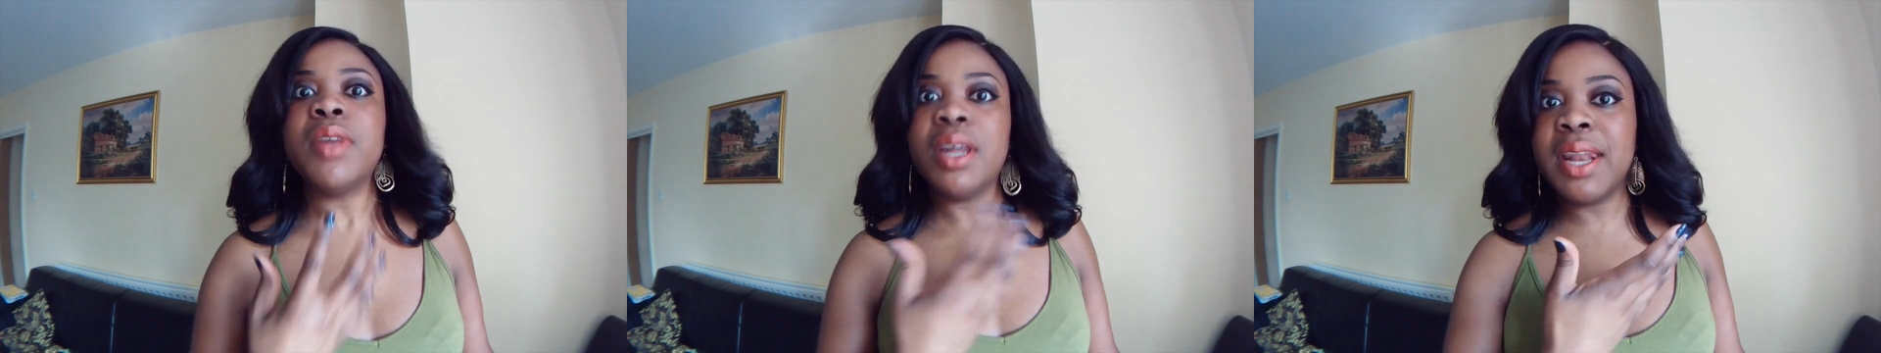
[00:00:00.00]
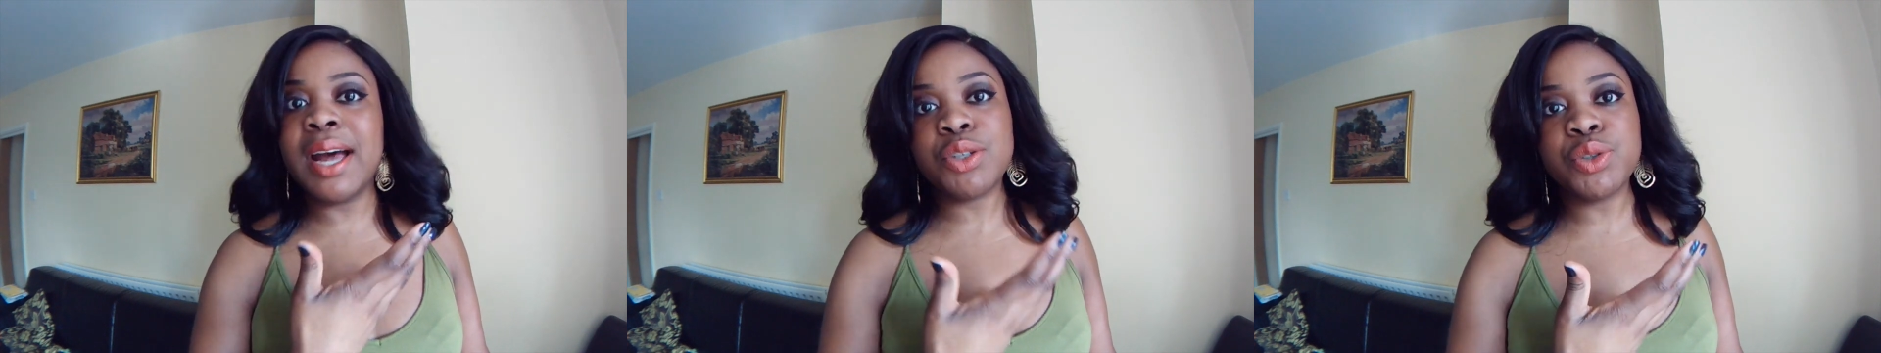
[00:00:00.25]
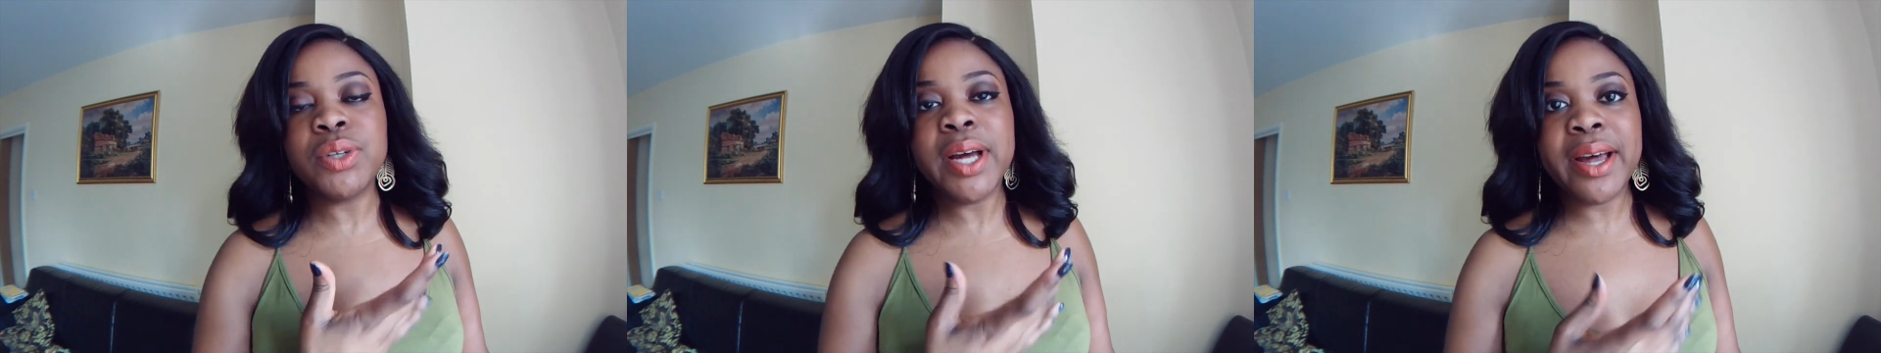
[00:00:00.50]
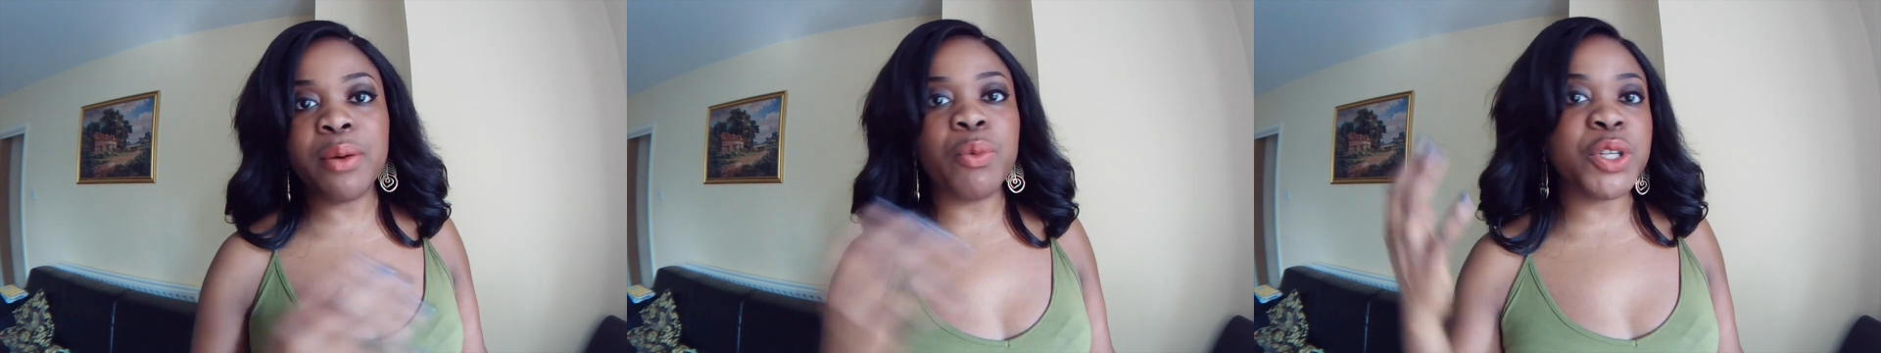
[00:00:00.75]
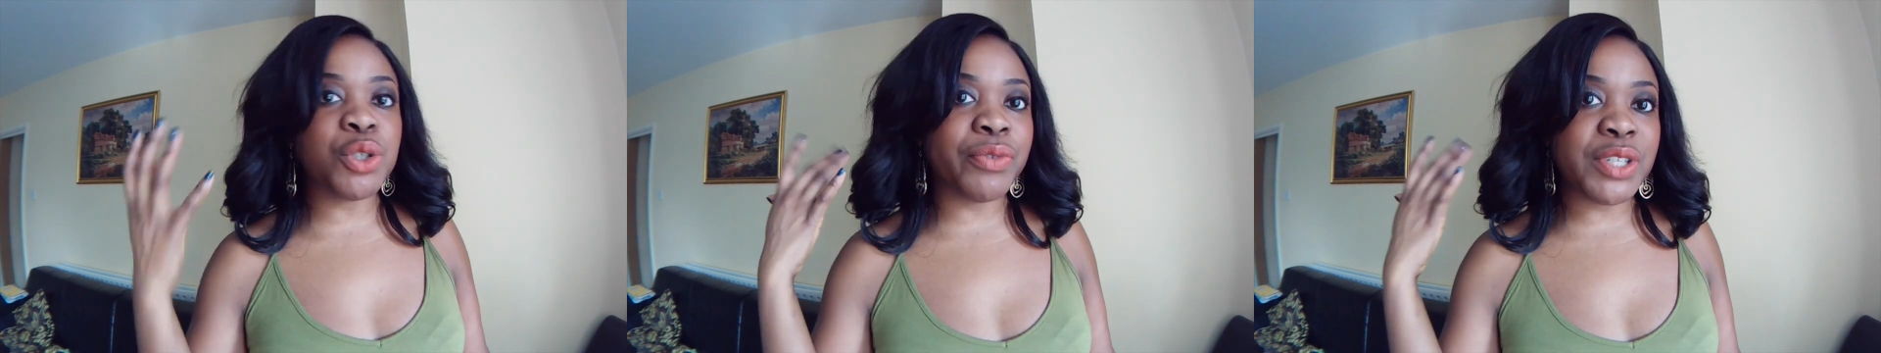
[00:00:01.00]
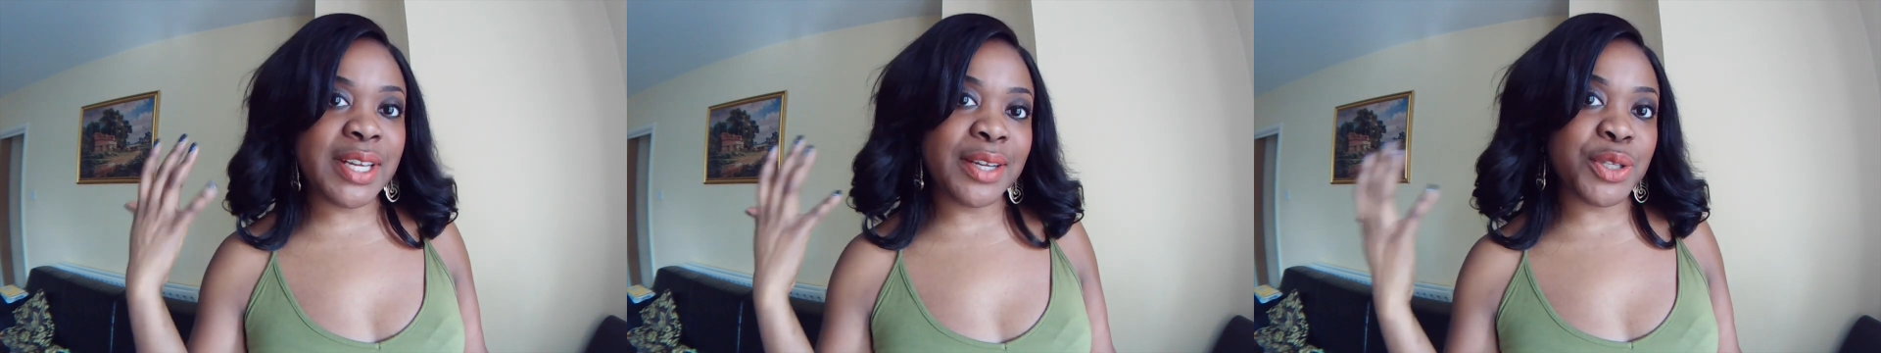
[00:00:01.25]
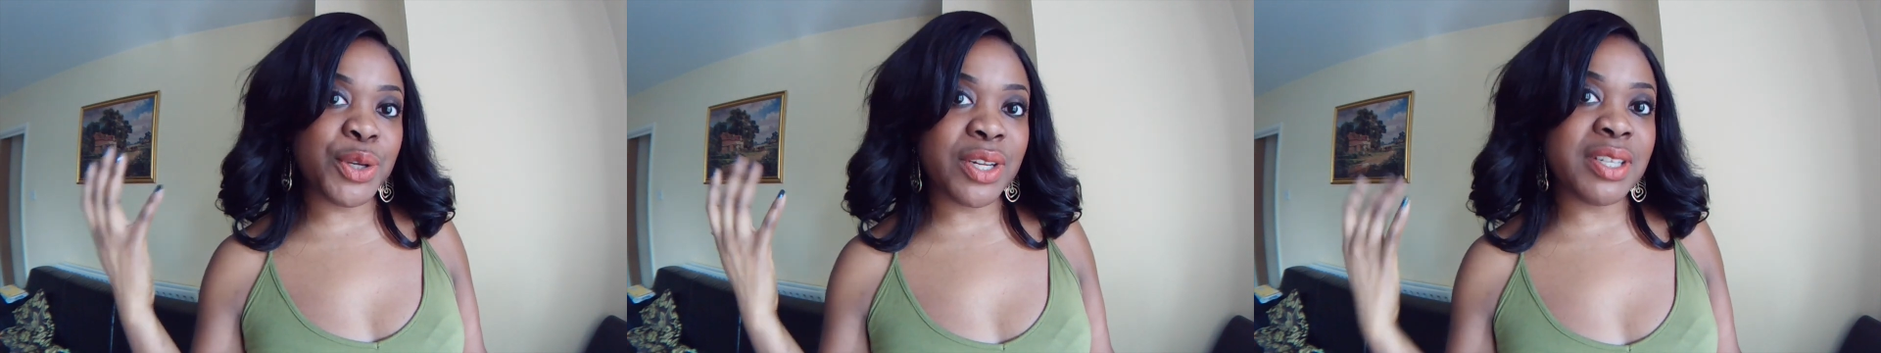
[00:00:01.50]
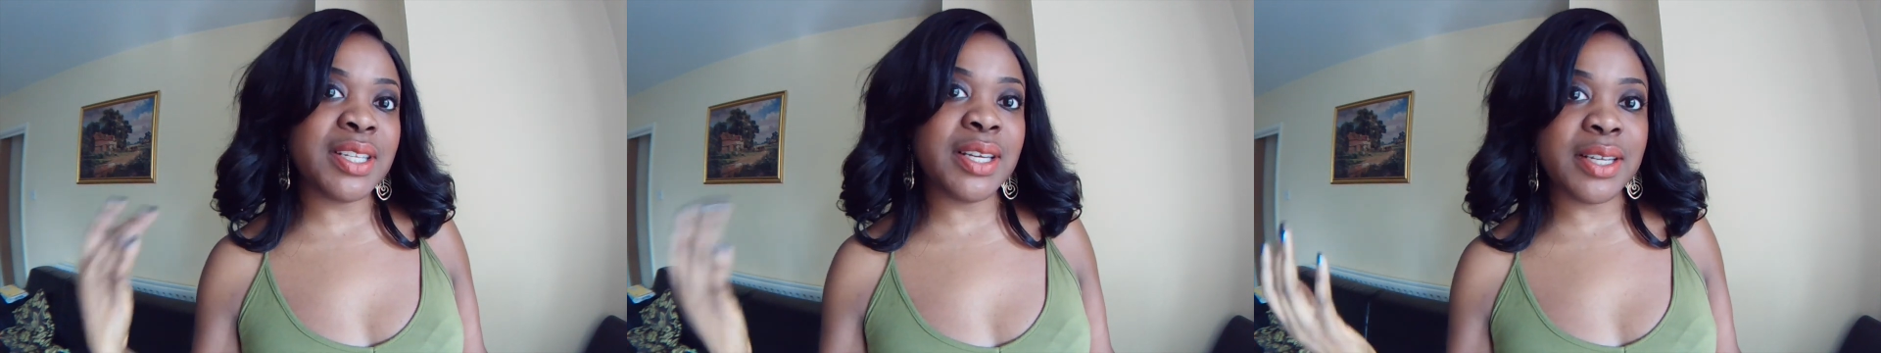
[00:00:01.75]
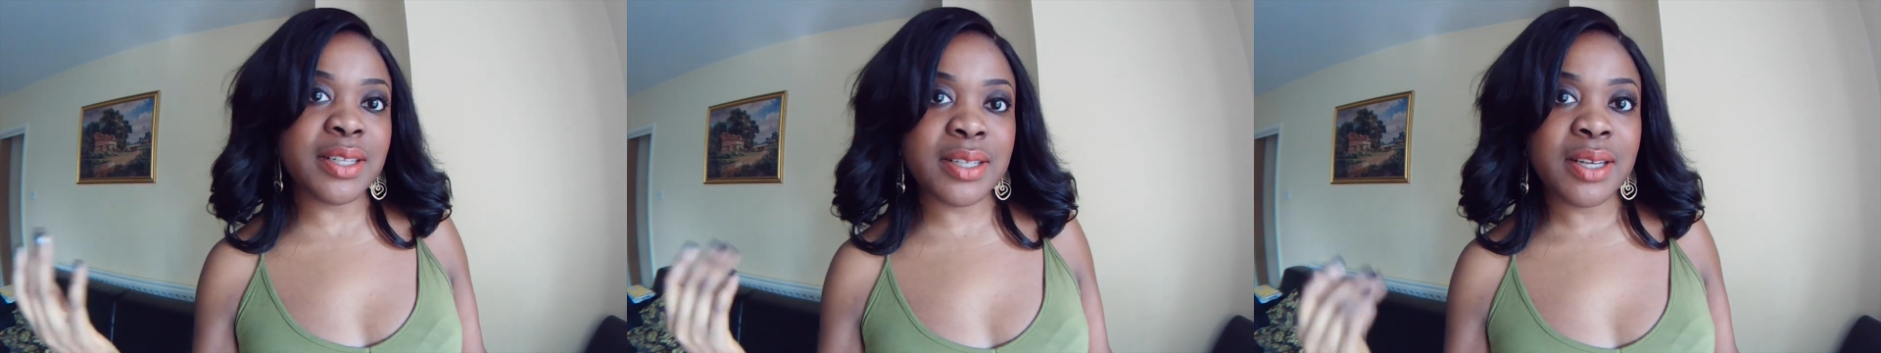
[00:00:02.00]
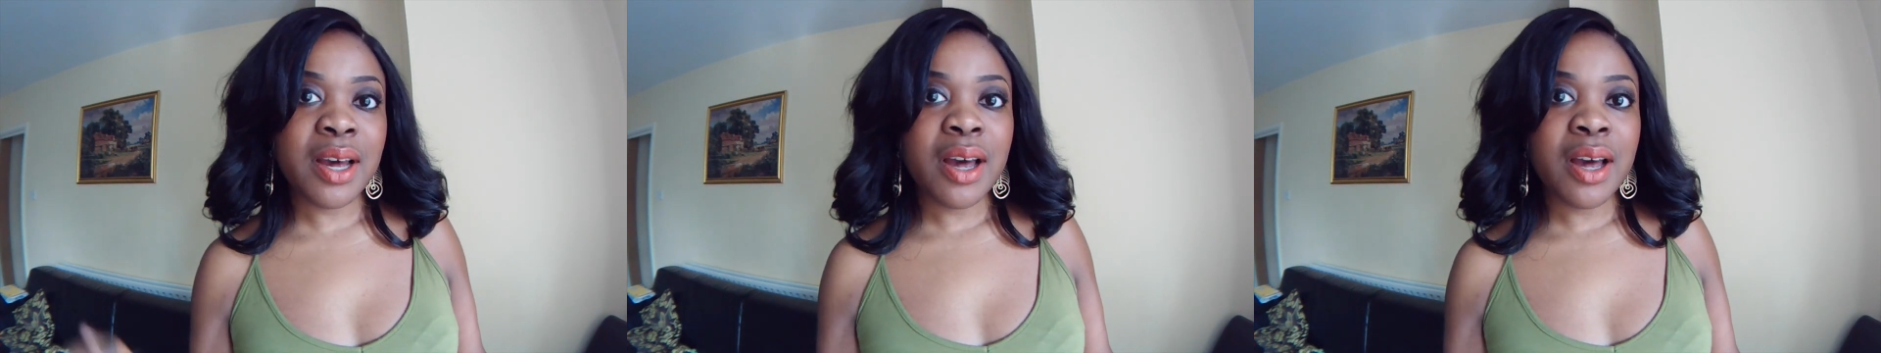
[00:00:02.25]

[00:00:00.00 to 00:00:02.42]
natural hair, which obviously, as you can see, is